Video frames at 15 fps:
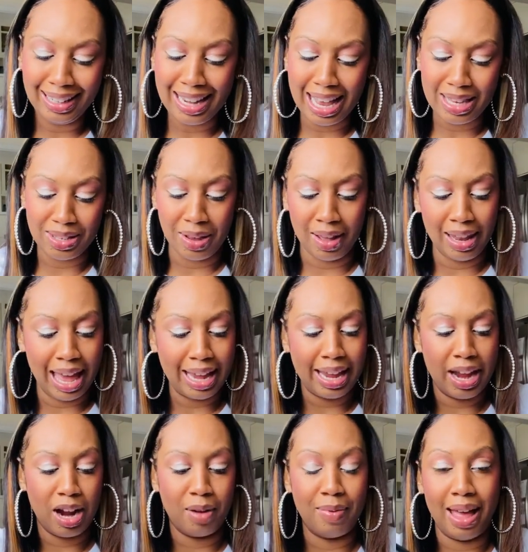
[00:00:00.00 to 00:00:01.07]
That's all I
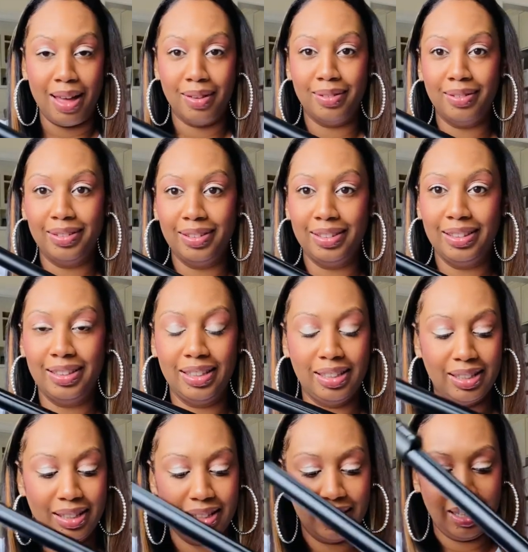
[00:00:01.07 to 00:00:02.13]
care about.
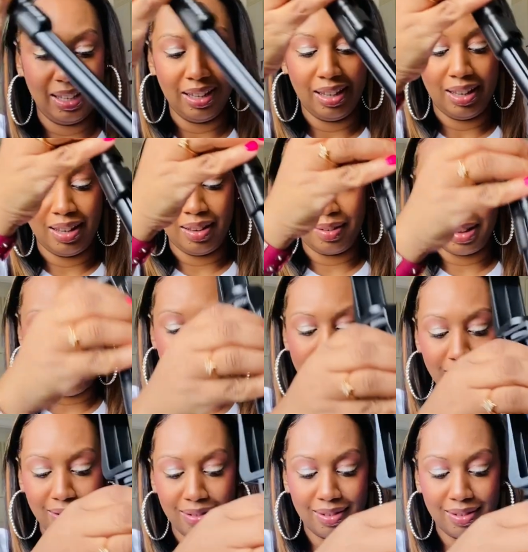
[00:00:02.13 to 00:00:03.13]
Okay.